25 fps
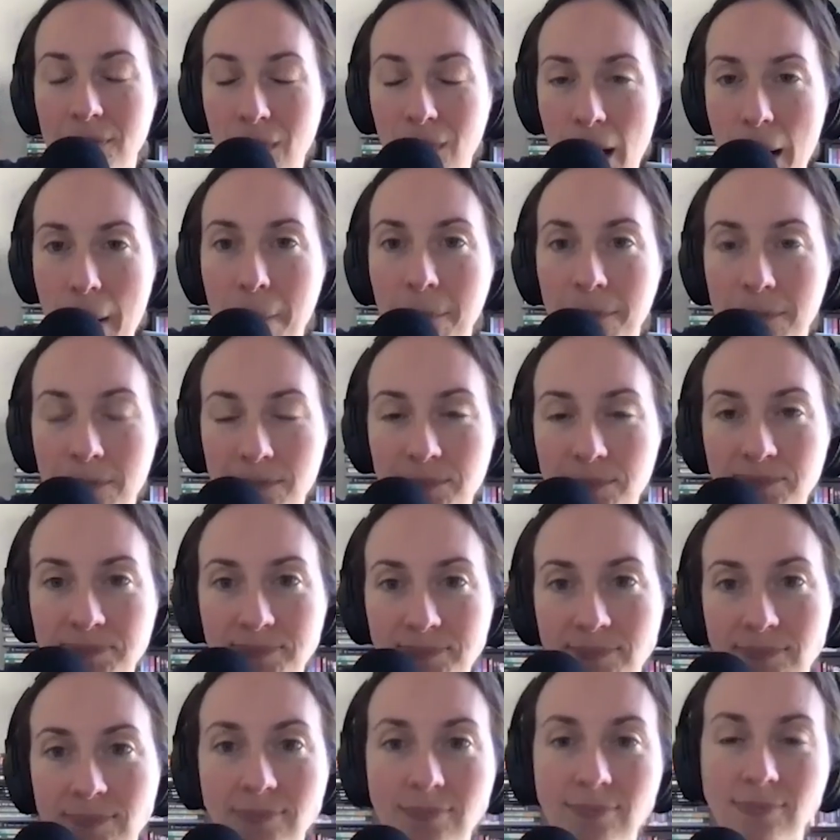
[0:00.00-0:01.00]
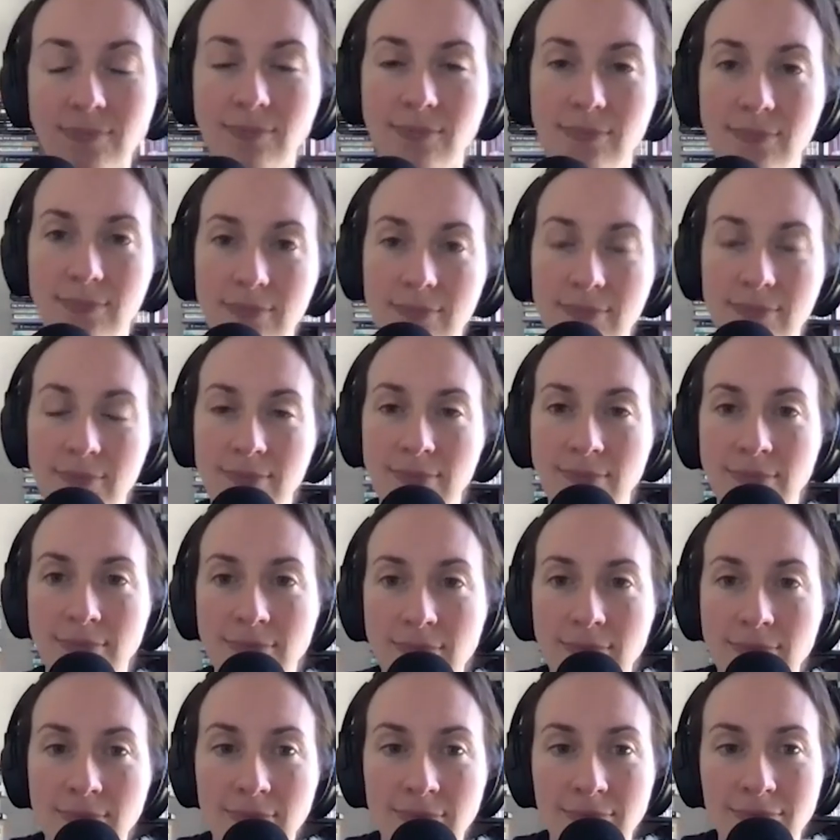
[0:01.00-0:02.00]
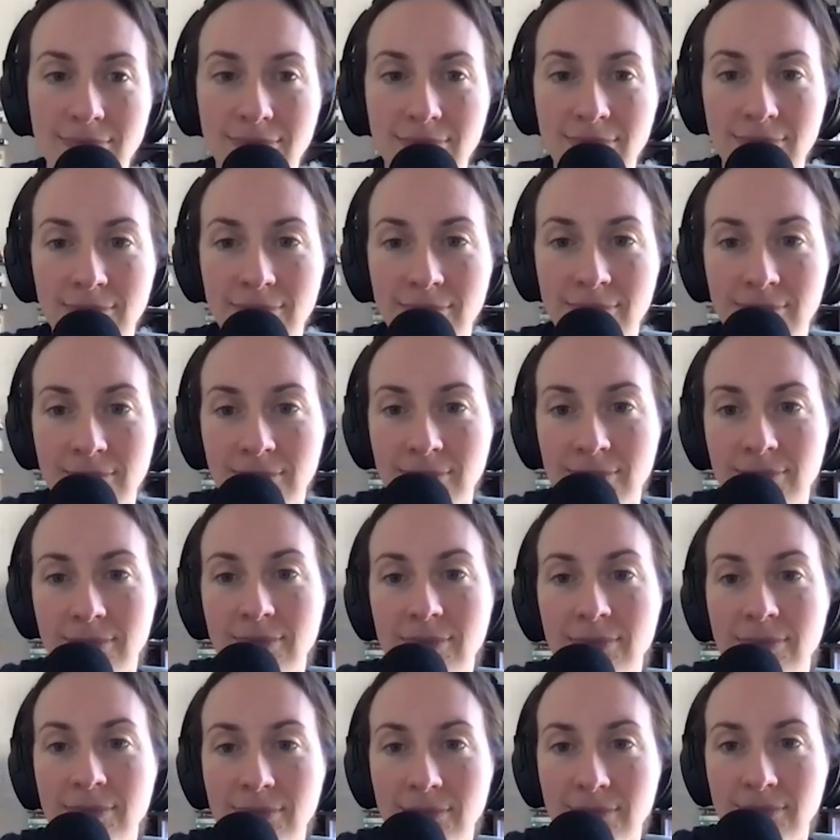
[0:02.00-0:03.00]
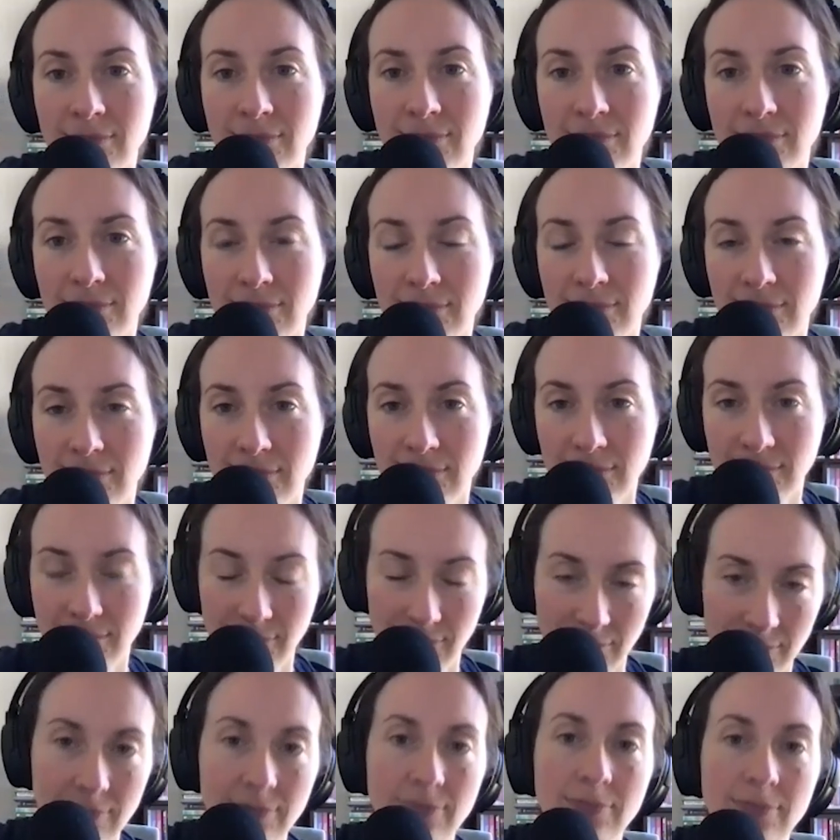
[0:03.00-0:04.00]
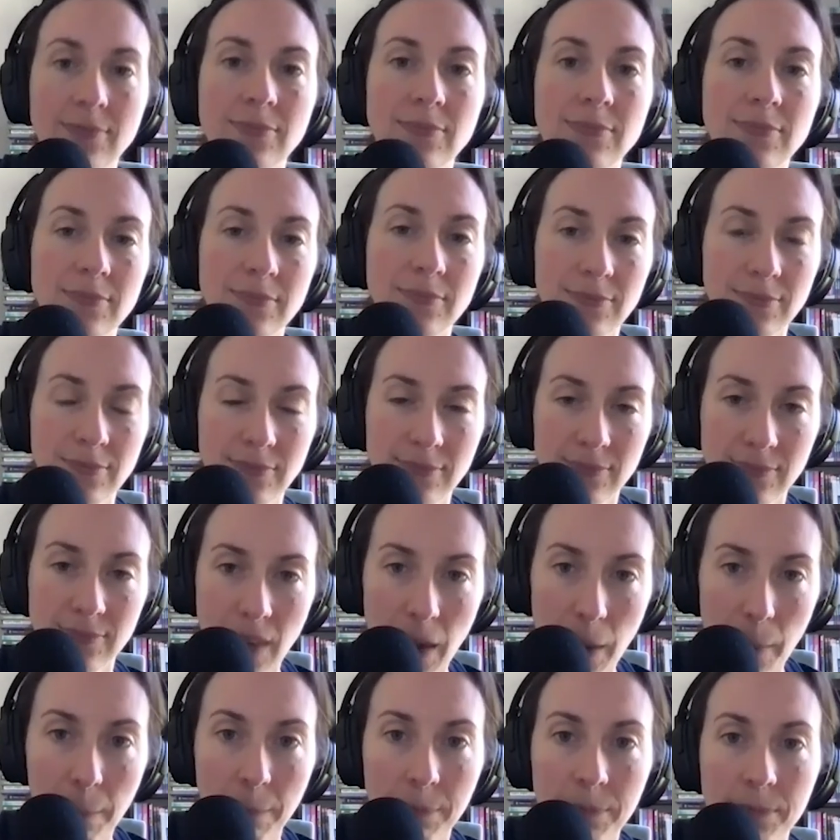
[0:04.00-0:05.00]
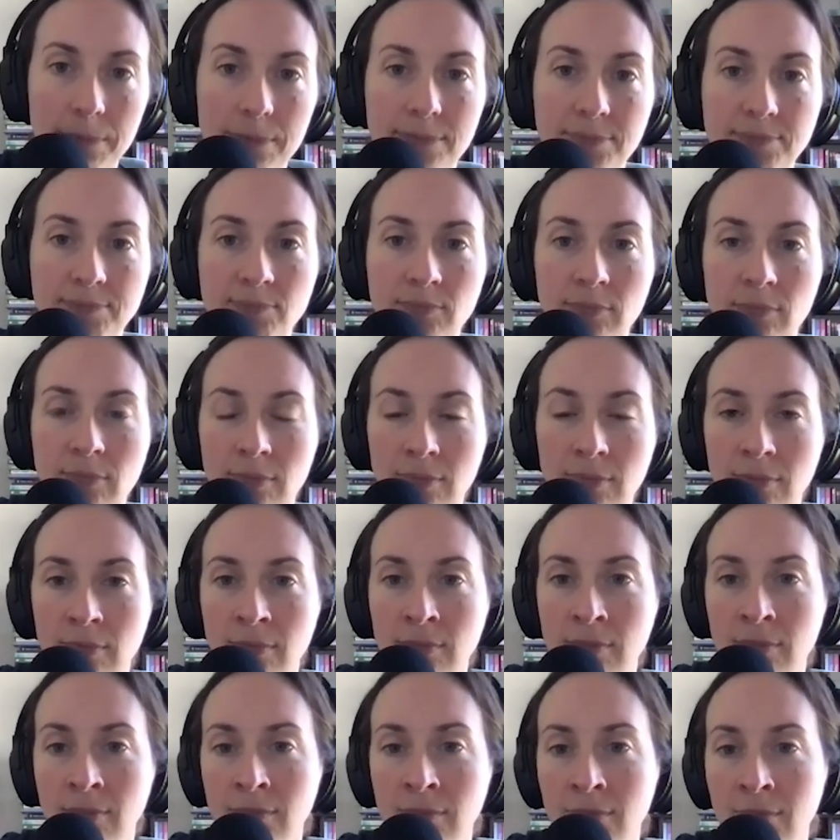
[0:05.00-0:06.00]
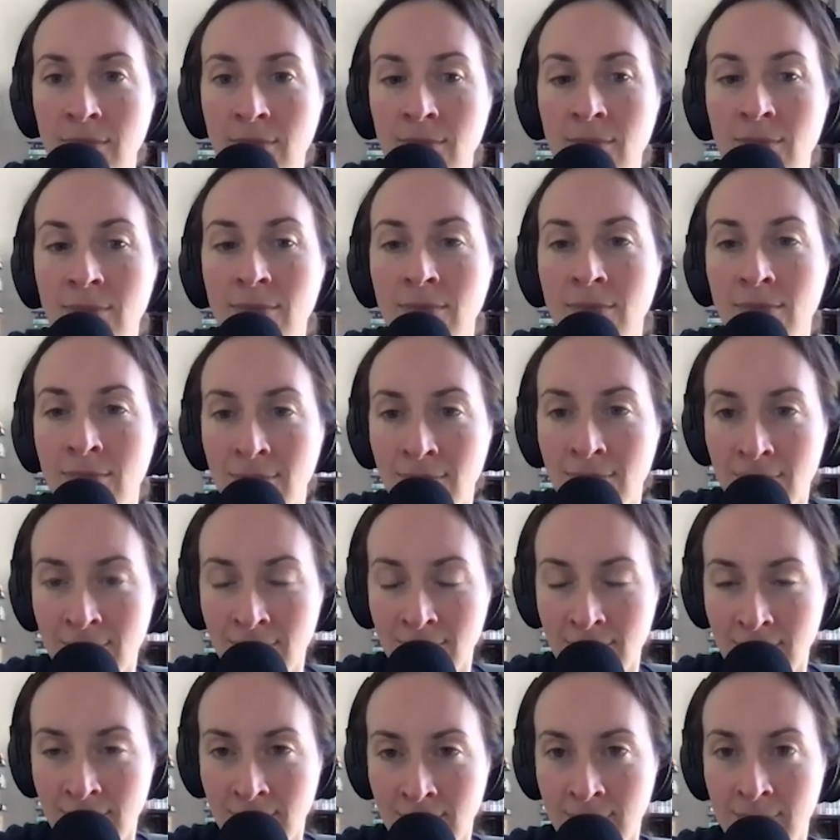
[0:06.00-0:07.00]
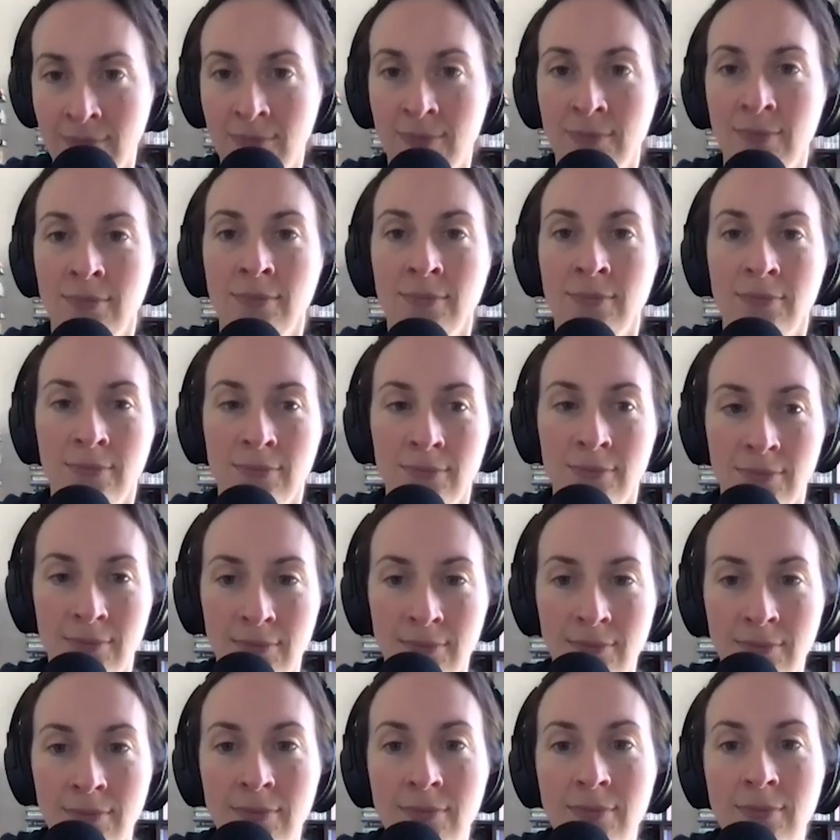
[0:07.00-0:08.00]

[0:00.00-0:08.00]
(silent)